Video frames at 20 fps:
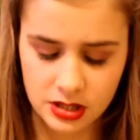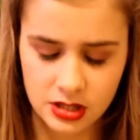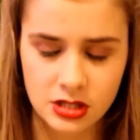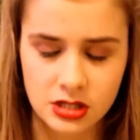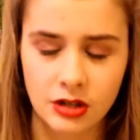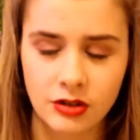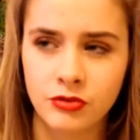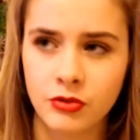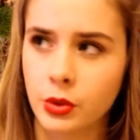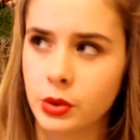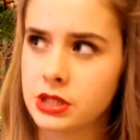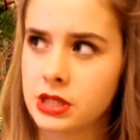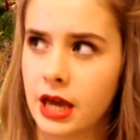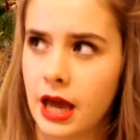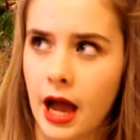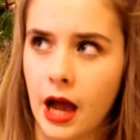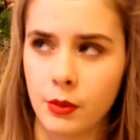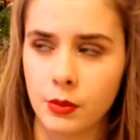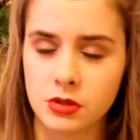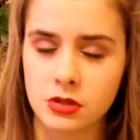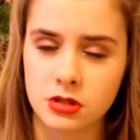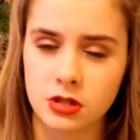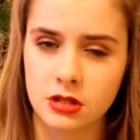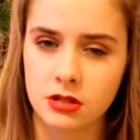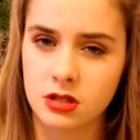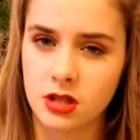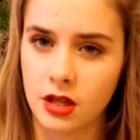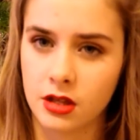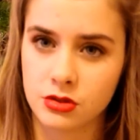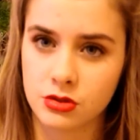I think it's like 48 hours, so
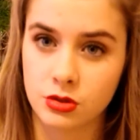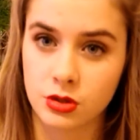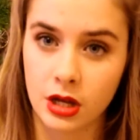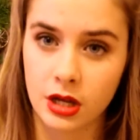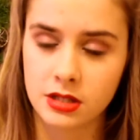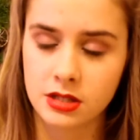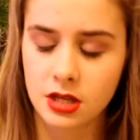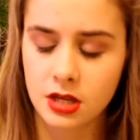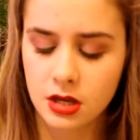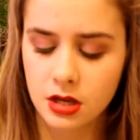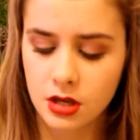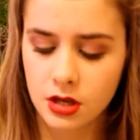yeah, it's 2 days.